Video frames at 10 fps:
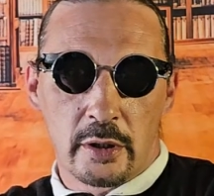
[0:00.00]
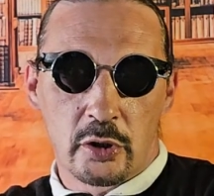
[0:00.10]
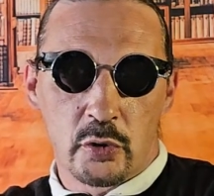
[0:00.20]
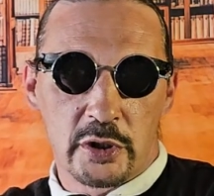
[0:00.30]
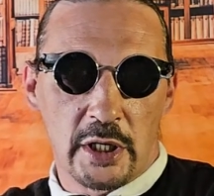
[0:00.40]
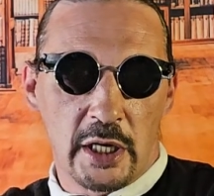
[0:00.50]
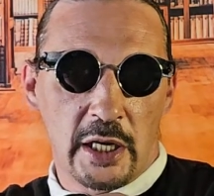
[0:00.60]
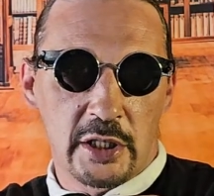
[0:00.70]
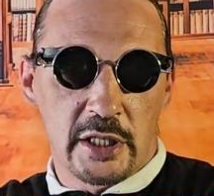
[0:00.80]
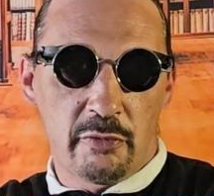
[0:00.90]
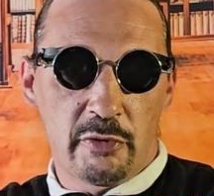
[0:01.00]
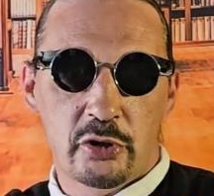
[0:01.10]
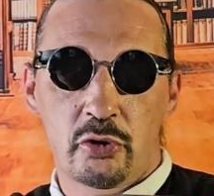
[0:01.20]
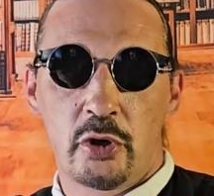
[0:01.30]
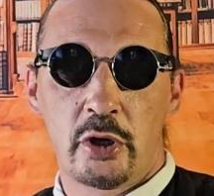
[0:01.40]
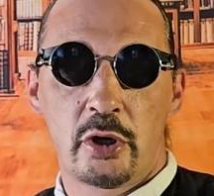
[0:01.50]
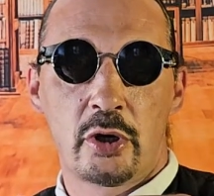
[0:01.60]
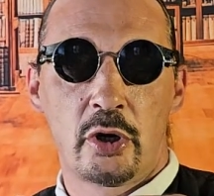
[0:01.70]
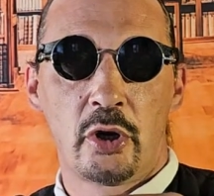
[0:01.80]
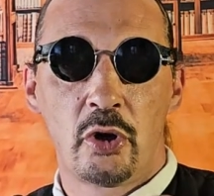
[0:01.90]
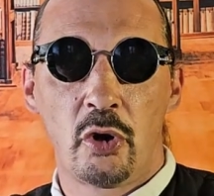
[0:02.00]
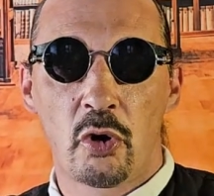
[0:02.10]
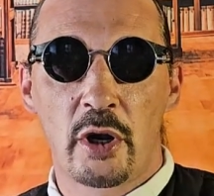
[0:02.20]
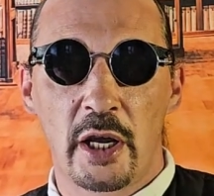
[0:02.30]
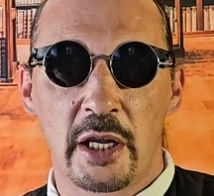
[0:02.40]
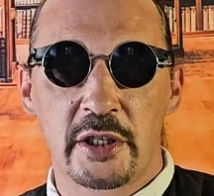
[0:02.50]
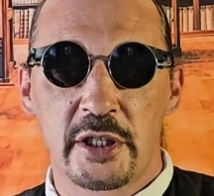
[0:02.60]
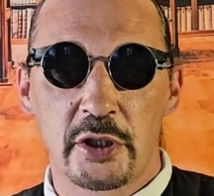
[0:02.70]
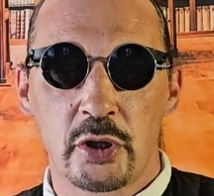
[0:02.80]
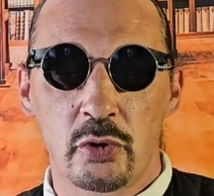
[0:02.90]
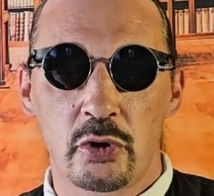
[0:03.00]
twisting against their wrist joint, locking against their shoulder